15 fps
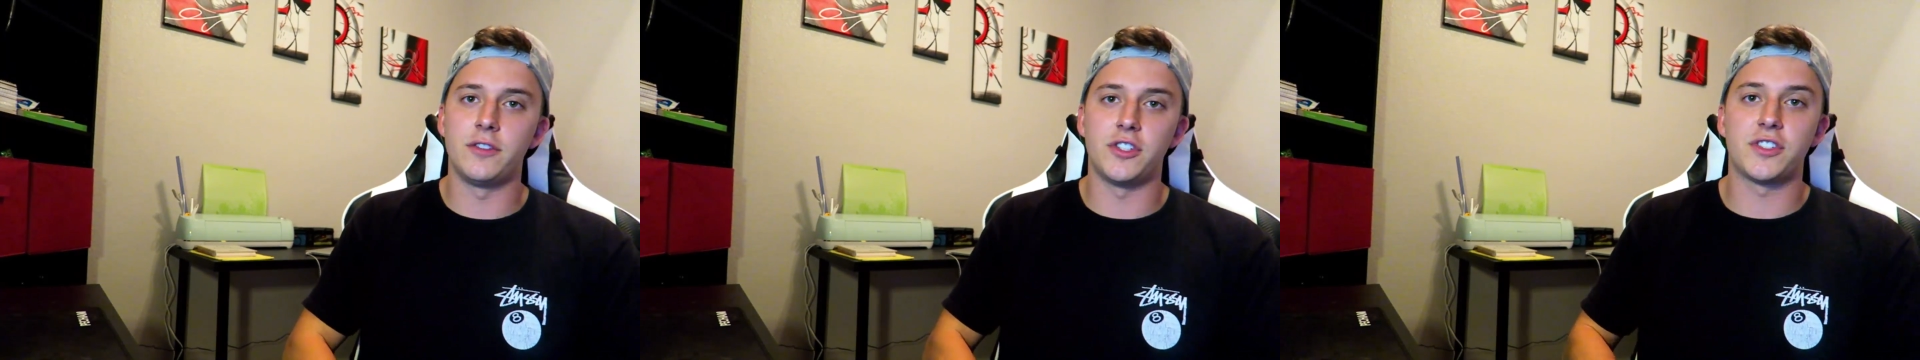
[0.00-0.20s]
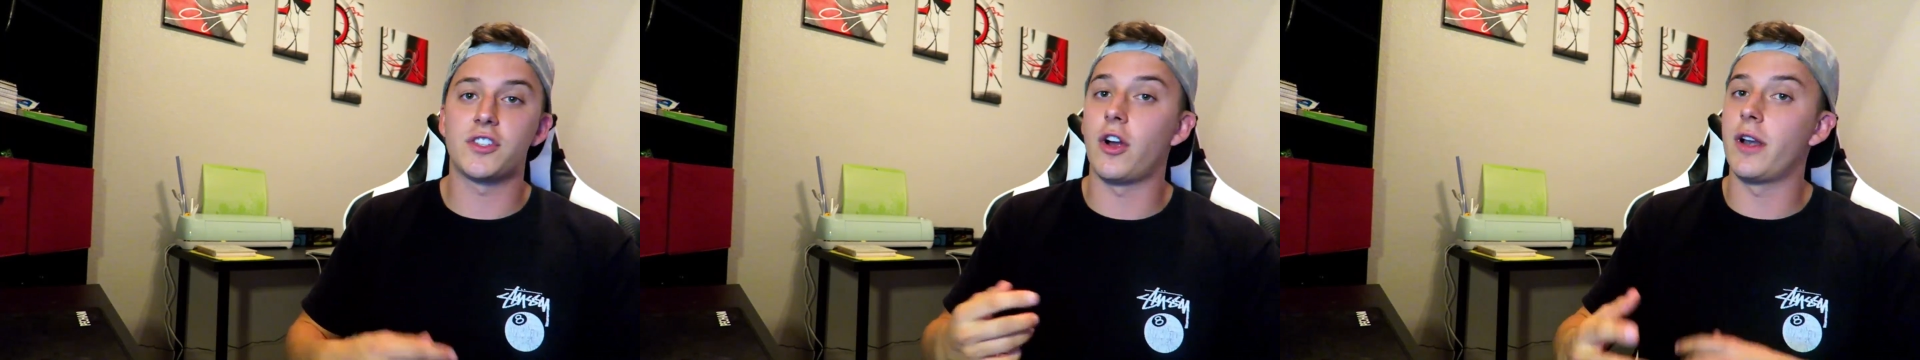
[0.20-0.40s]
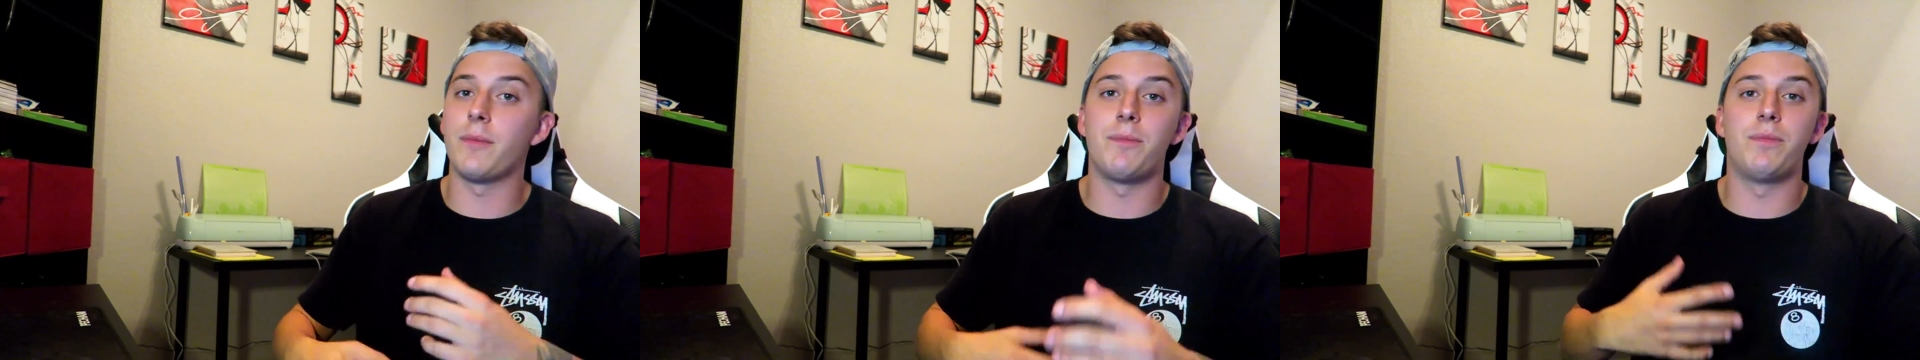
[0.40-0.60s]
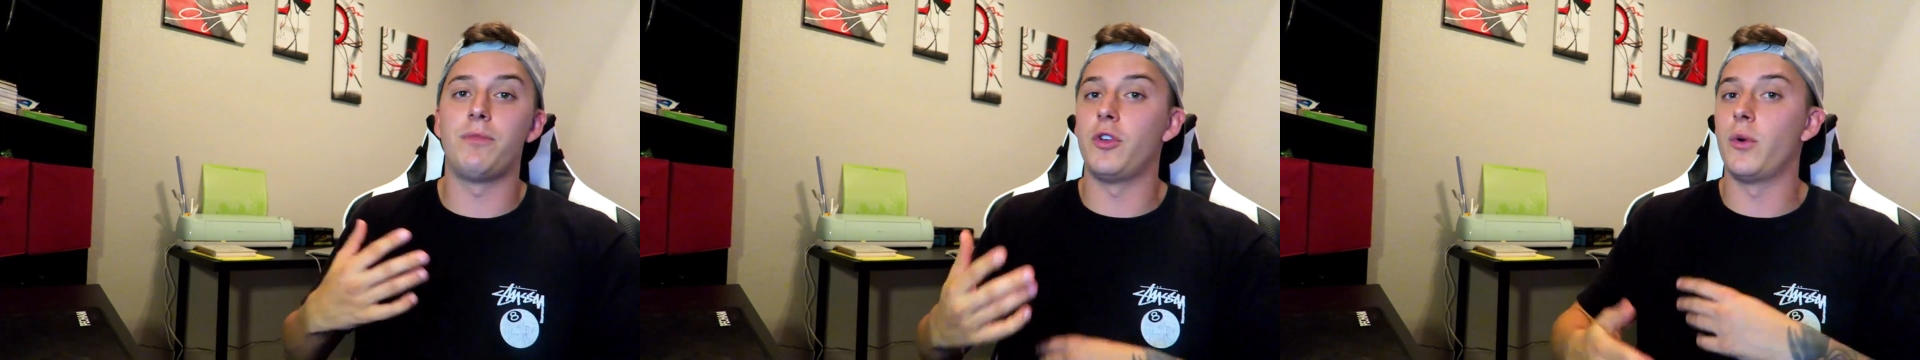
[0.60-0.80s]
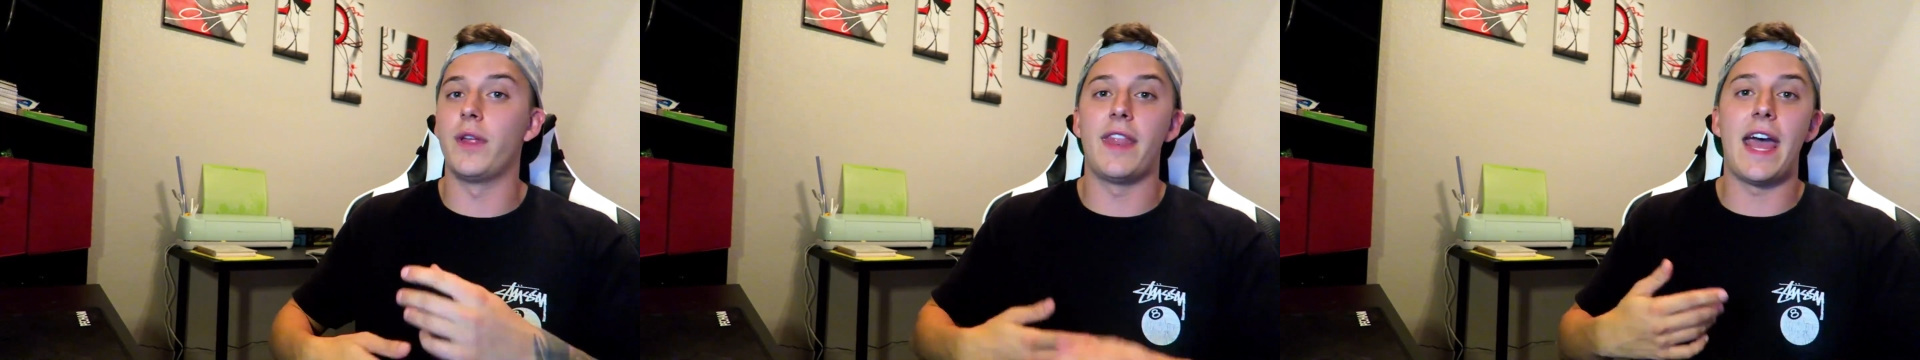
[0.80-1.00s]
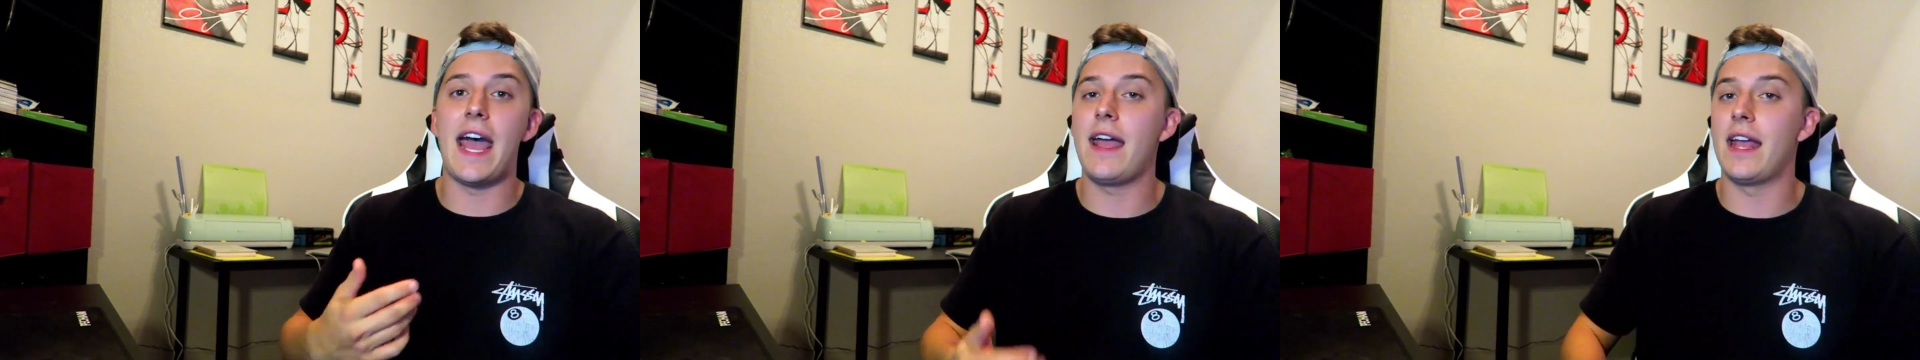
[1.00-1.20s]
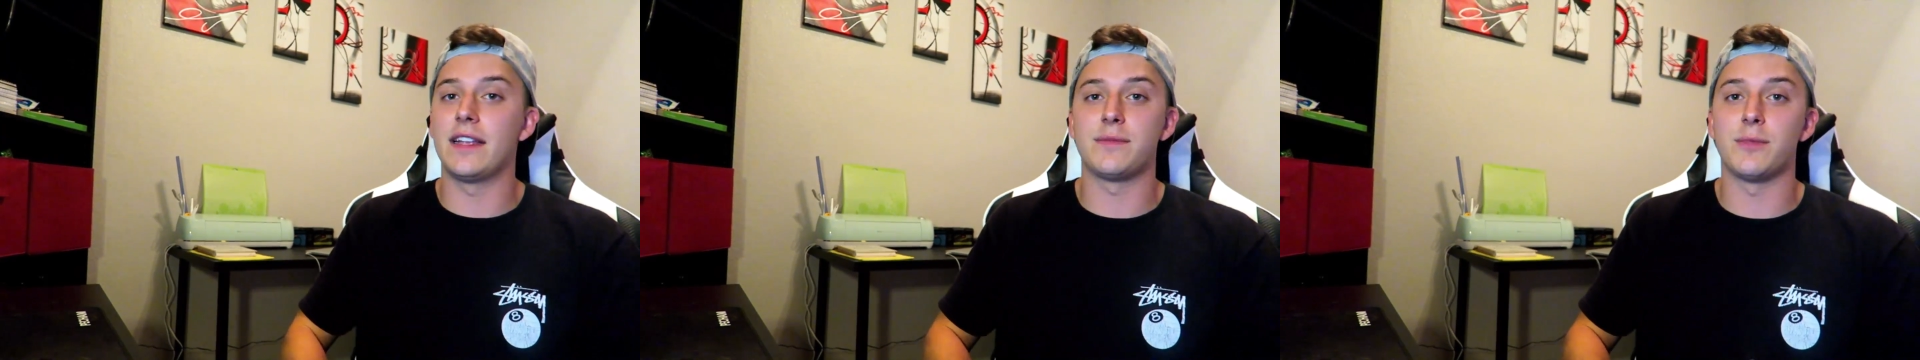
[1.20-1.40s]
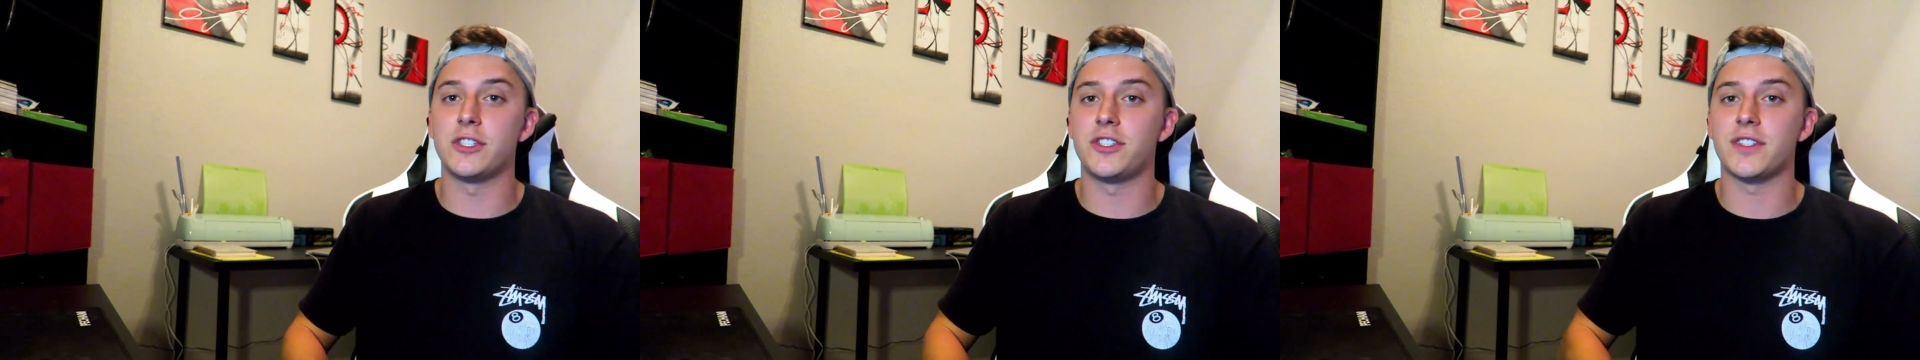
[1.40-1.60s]
Just started doing that
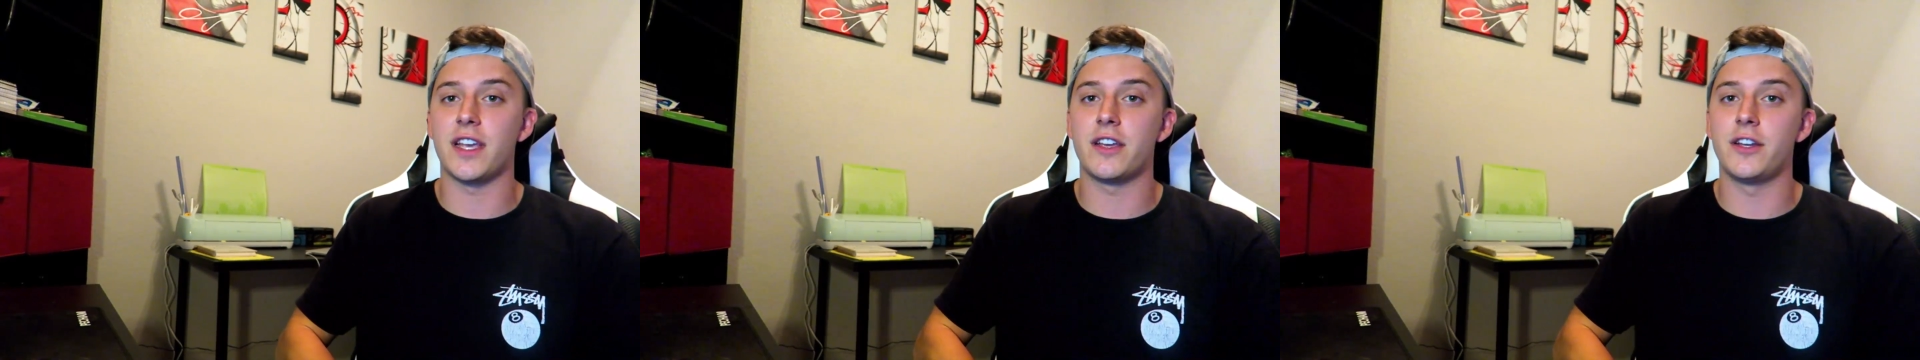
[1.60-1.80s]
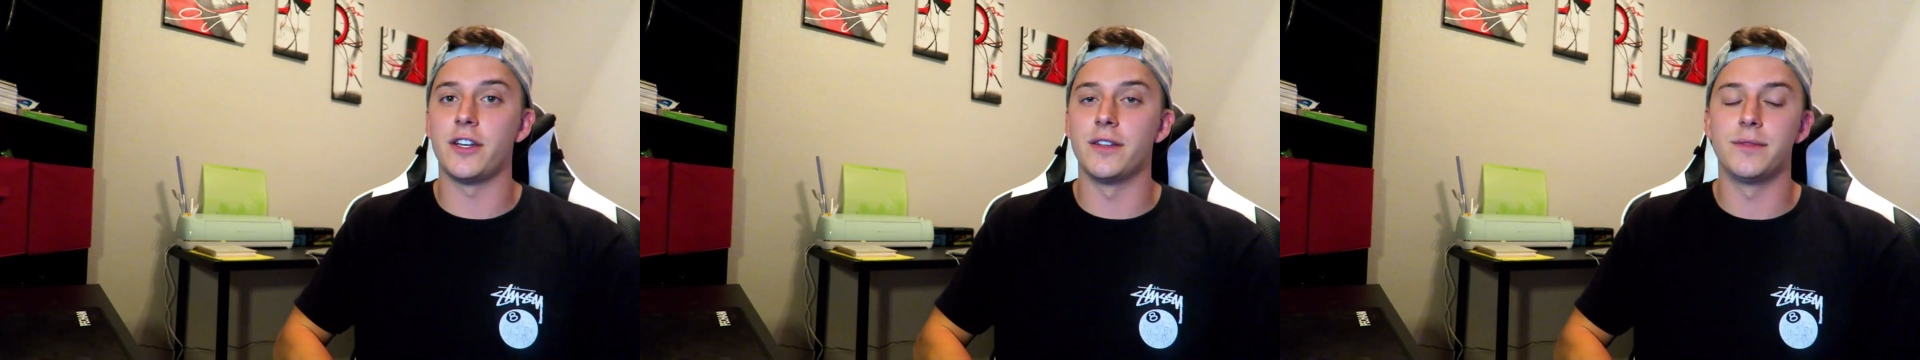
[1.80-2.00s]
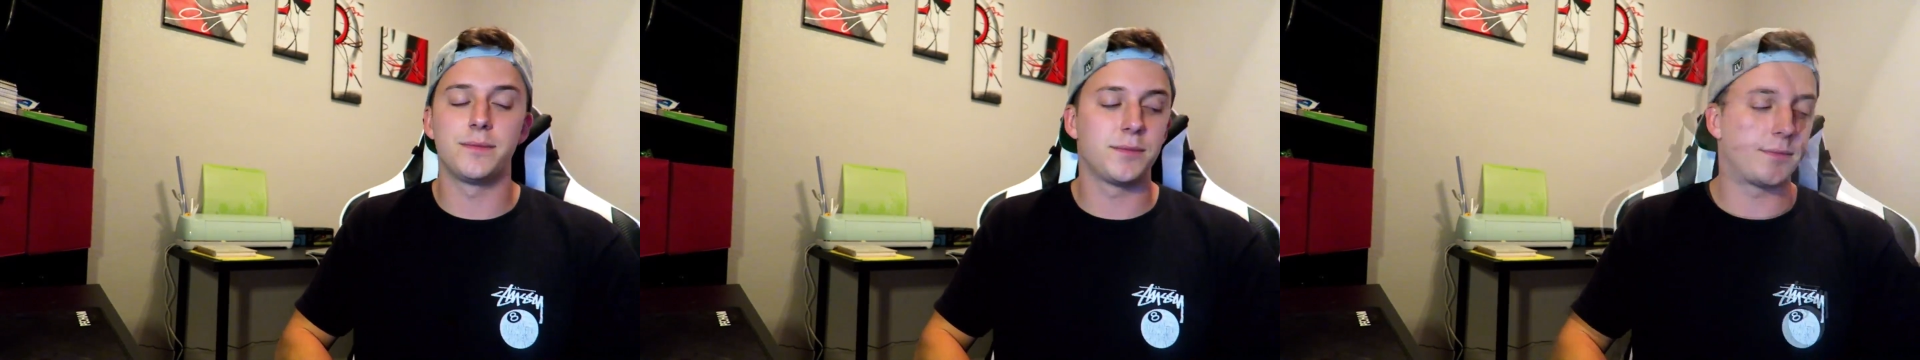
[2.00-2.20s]
as much as I could.